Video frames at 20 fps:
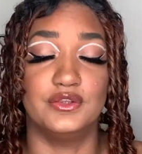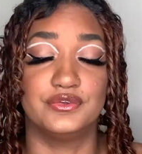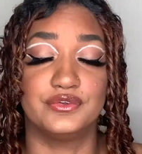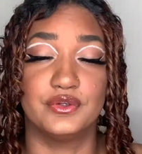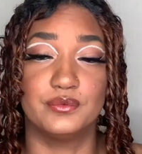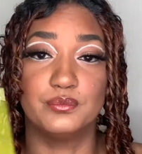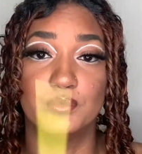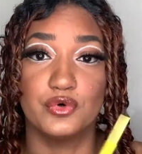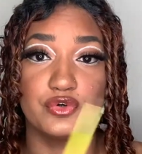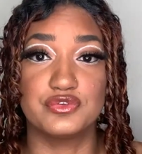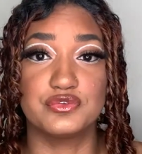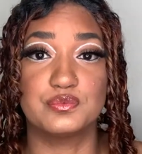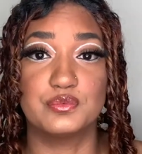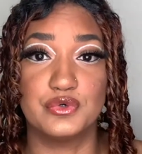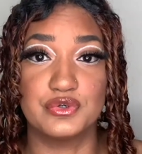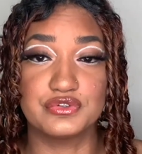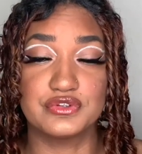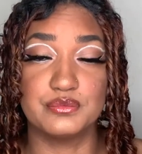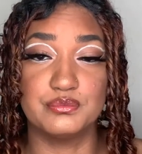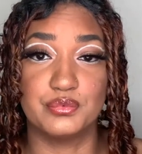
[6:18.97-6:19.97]
The
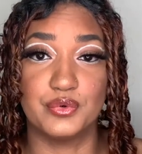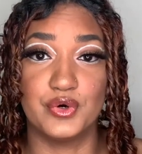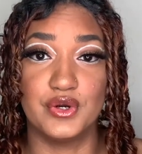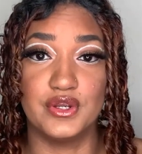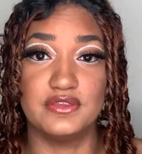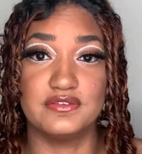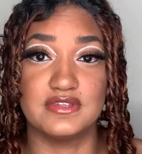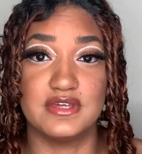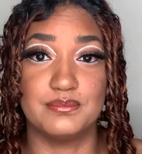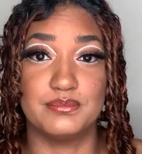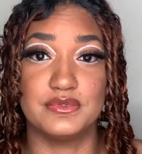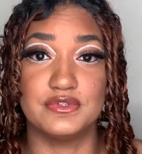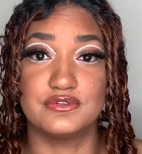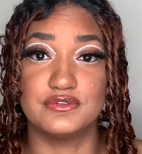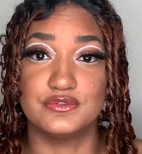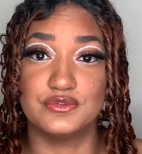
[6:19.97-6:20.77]
most important tip is